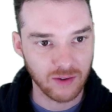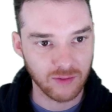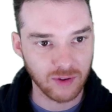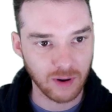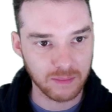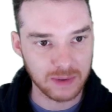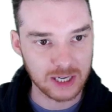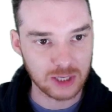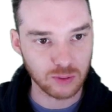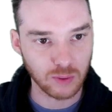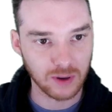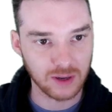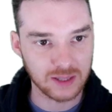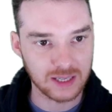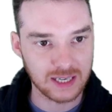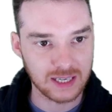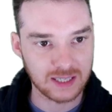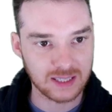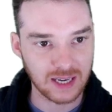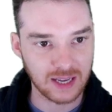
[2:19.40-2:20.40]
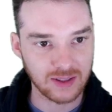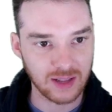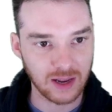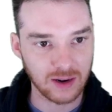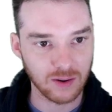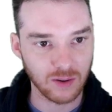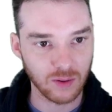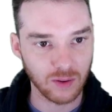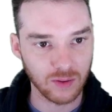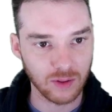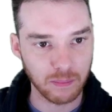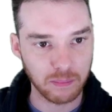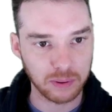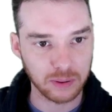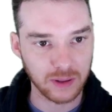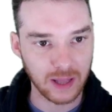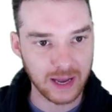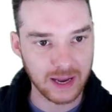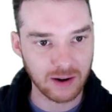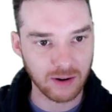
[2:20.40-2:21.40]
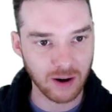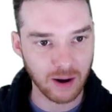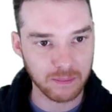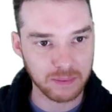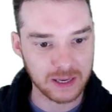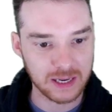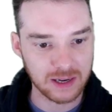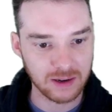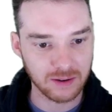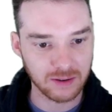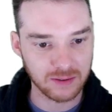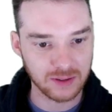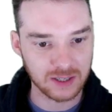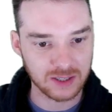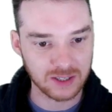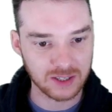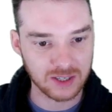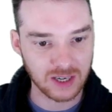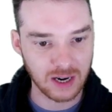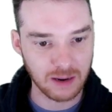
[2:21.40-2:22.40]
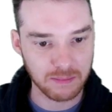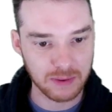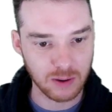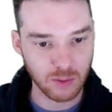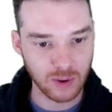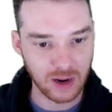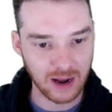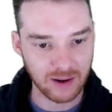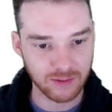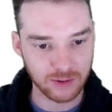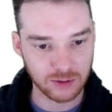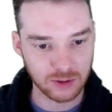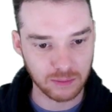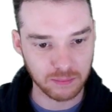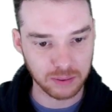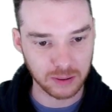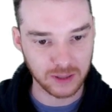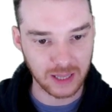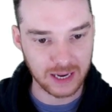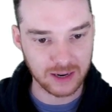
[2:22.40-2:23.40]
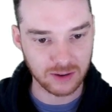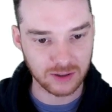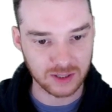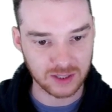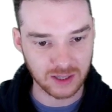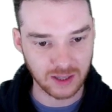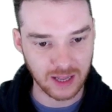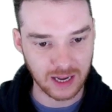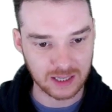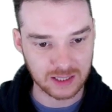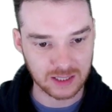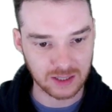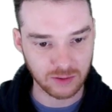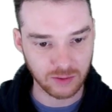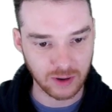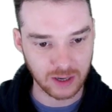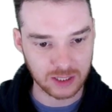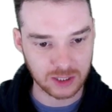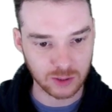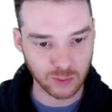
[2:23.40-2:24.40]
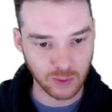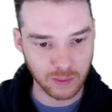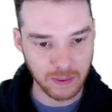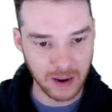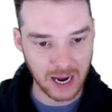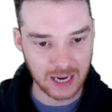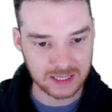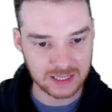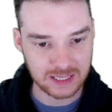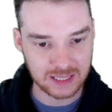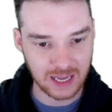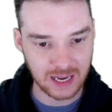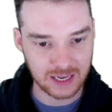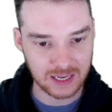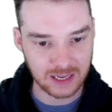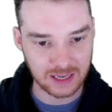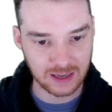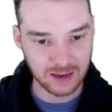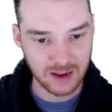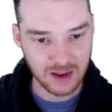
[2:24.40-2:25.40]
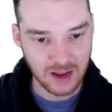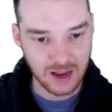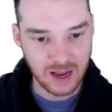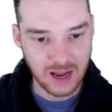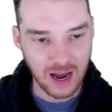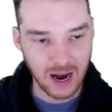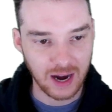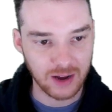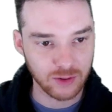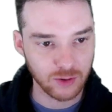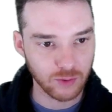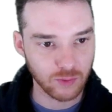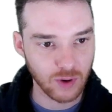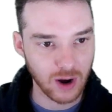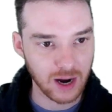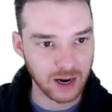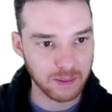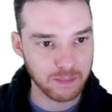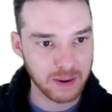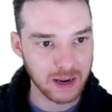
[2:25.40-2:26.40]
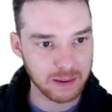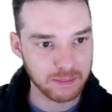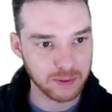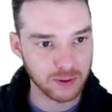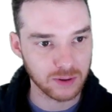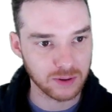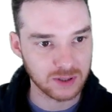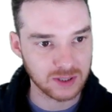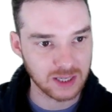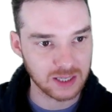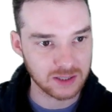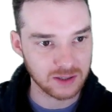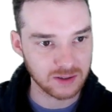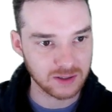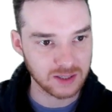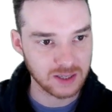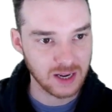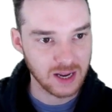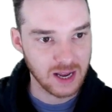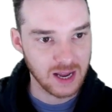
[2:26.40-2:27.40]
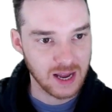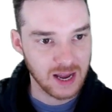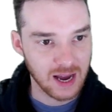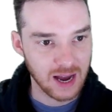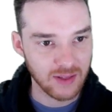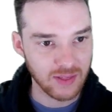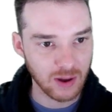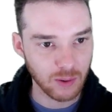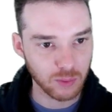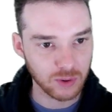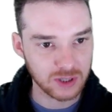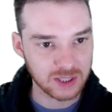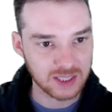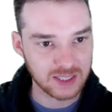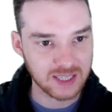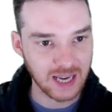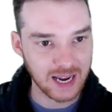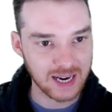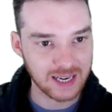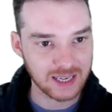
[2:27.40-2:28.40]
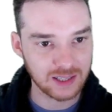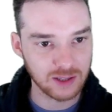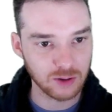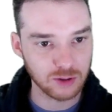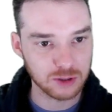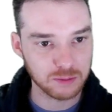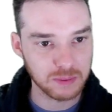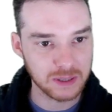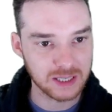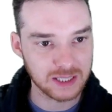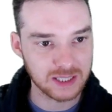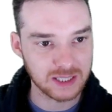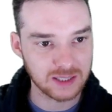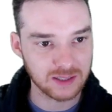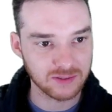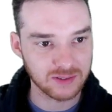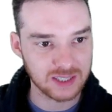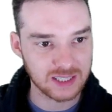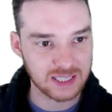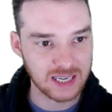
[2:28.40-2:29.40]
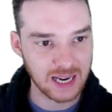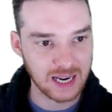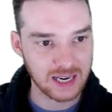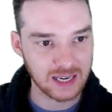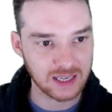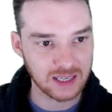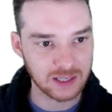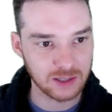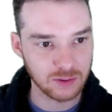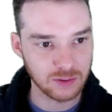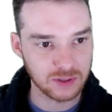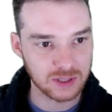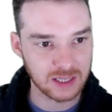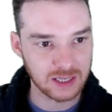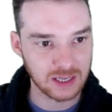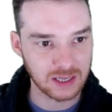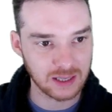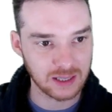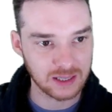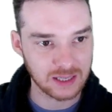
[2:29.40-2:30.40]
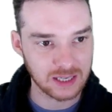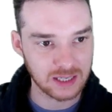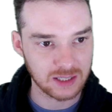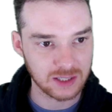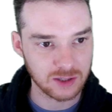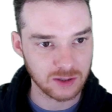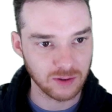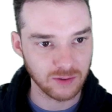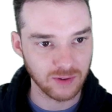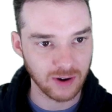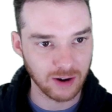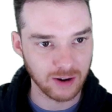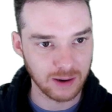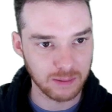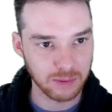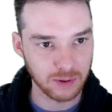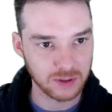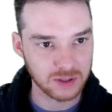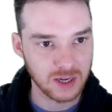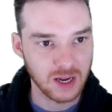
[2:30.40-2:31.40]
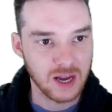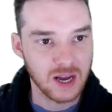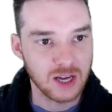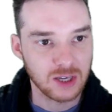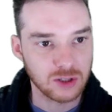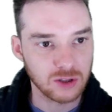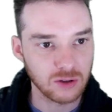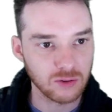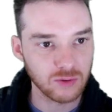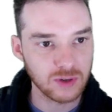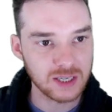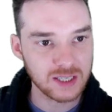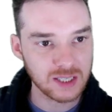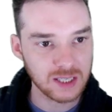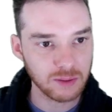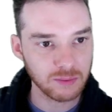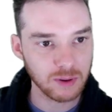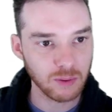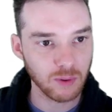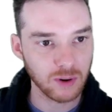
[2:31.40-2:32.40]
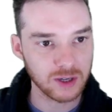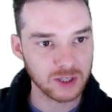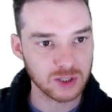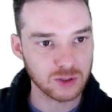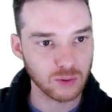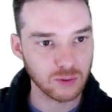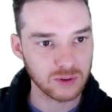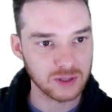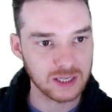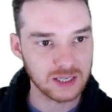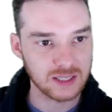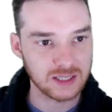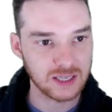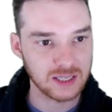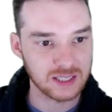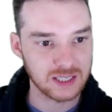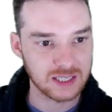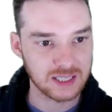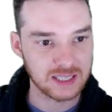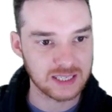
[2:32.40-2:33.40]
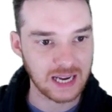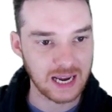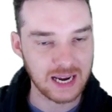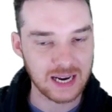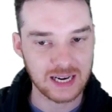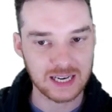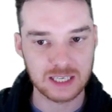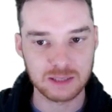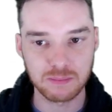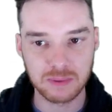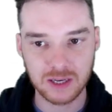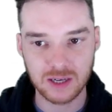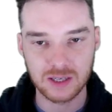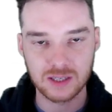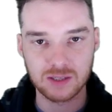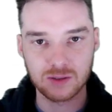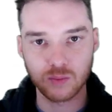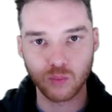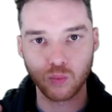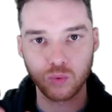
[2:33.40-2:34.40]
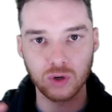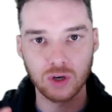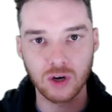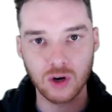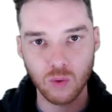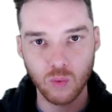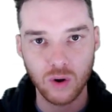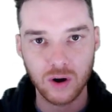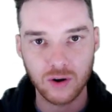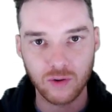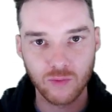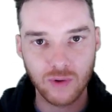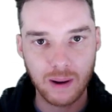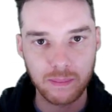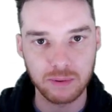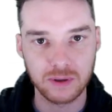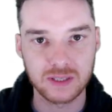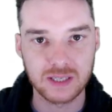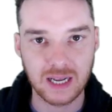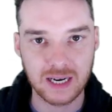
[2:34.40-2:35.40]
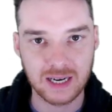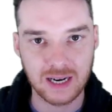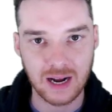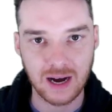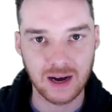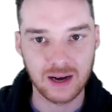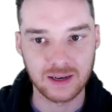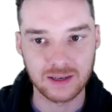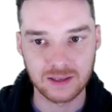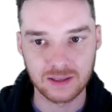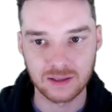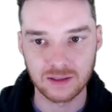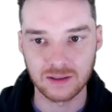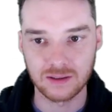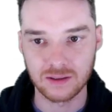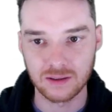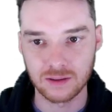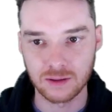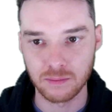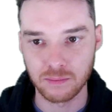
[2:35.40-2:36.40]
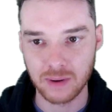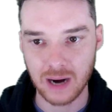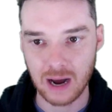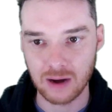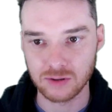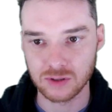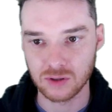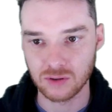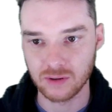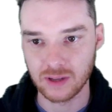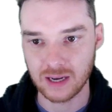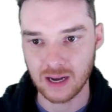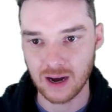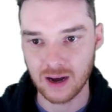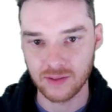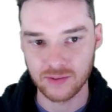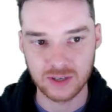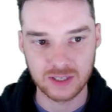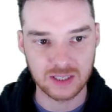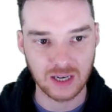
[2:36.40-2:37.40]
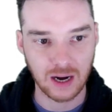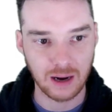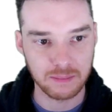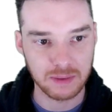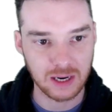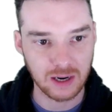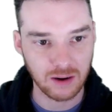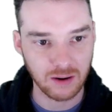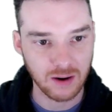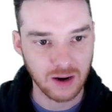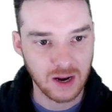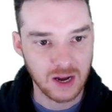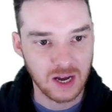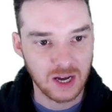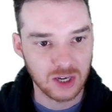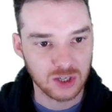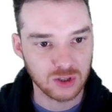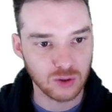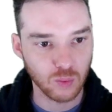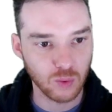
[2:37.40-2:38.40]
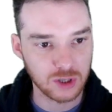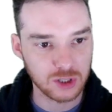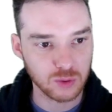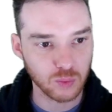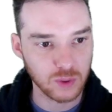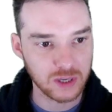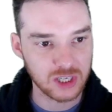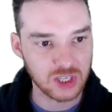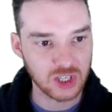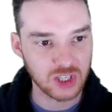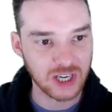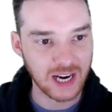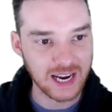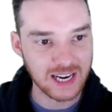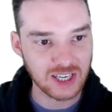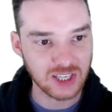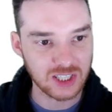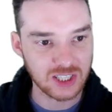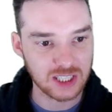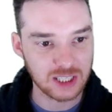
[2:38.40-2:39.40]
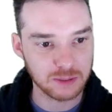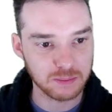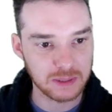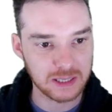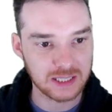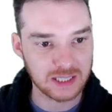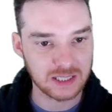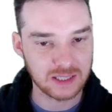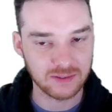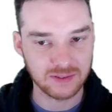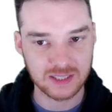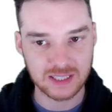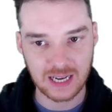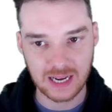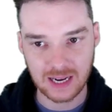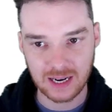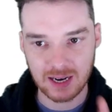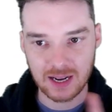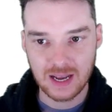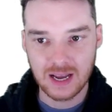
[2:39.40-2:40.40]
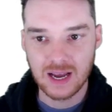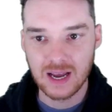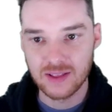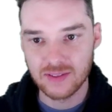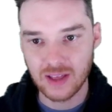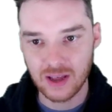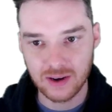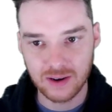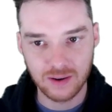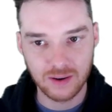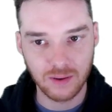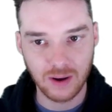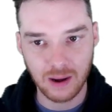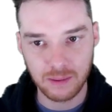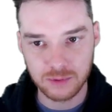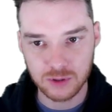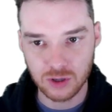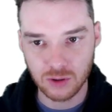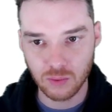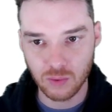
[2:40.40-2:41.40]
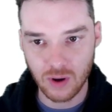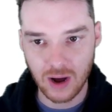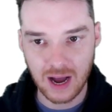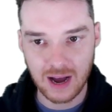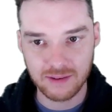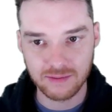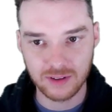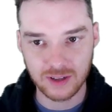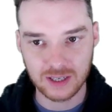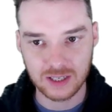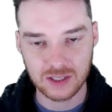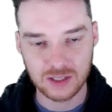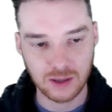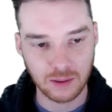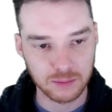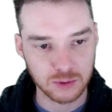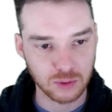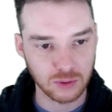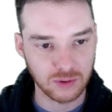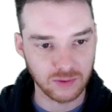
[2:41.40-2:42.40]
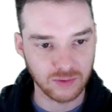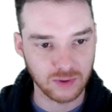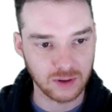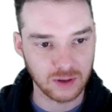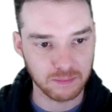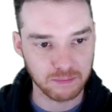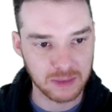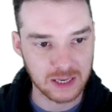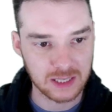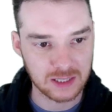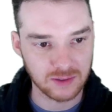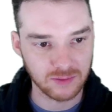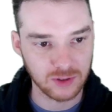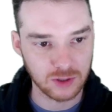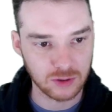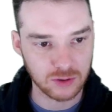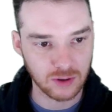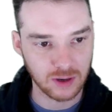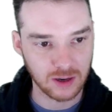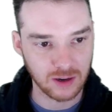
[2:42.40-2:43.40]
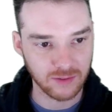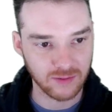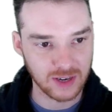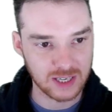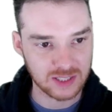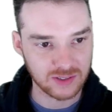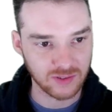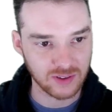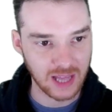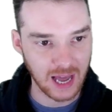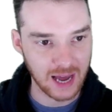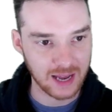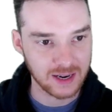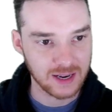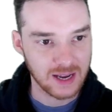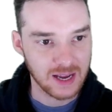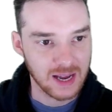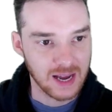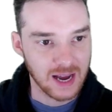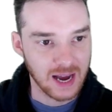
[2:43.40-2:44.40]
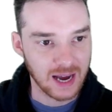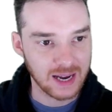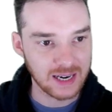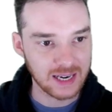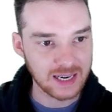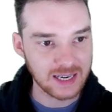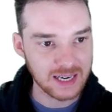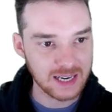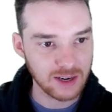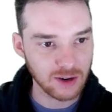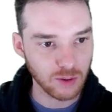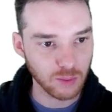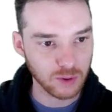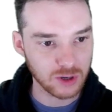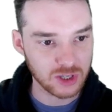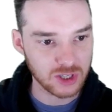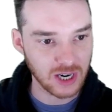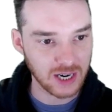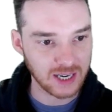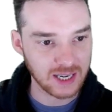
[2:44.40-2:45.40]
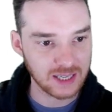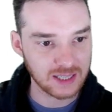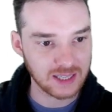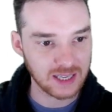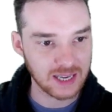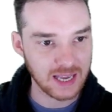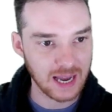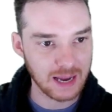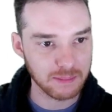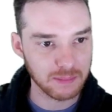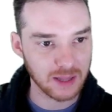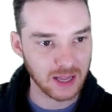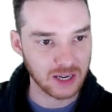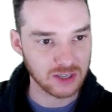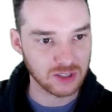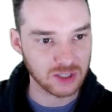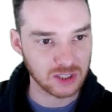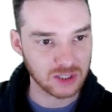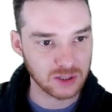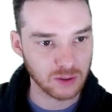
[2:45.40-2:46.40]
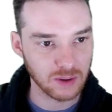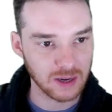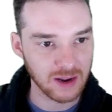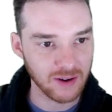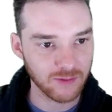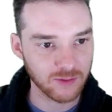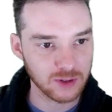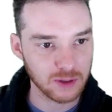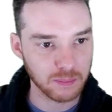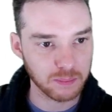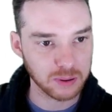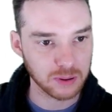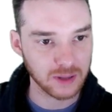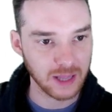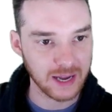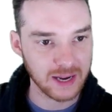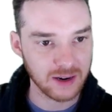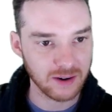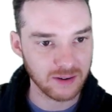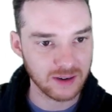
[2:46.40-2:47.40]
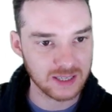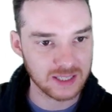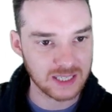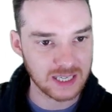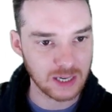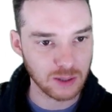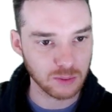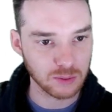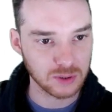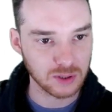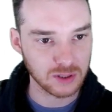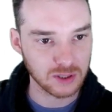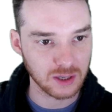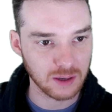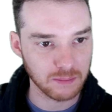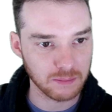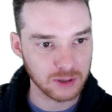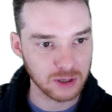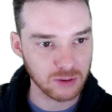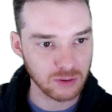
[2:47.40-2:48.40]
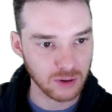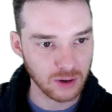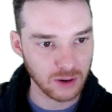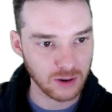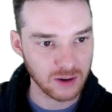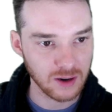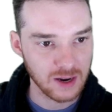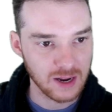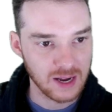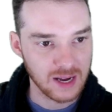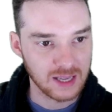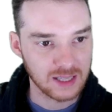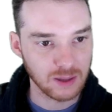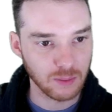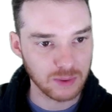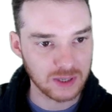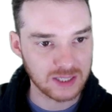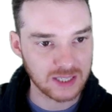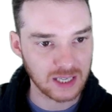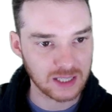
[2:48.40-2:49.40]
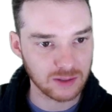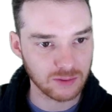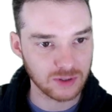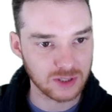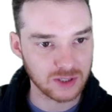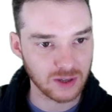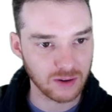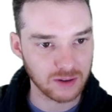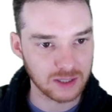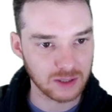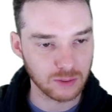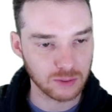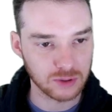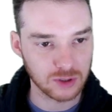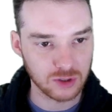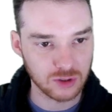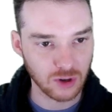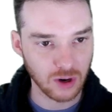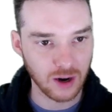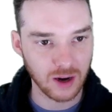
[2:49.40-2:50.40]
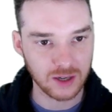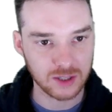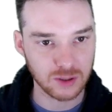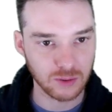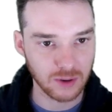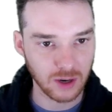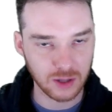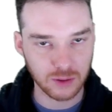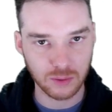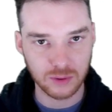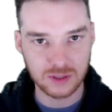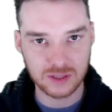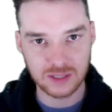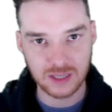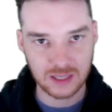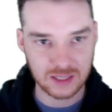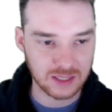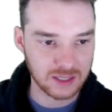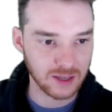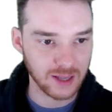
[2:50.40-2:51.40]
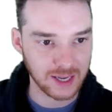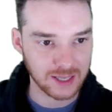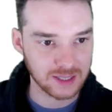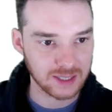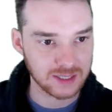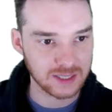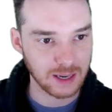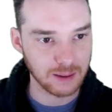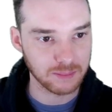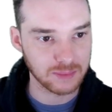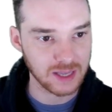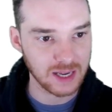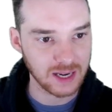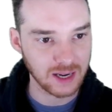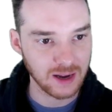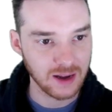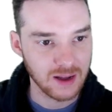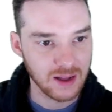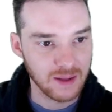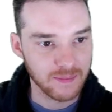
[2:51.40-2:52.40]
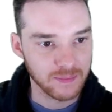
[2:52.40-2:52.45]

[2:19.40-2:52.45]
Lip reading: from each one of these. And then the player up here, this is gonna be whatever the player selected, right? So we're passing that in, either rock, paper, or scissors. And then we're setting those pieces of state using these two variables. So the reason that we wanna store these in state is because we're gonna wanna represent it on the browser, like on the DOM here. So once we change these pieces of state, then I'm sure we'll have like some sort of a piece of user interface for that. And in here, we're checking the game logic. So if the player is equal to the computer, then we set the result equal to draw. So in other words, they select the same thing.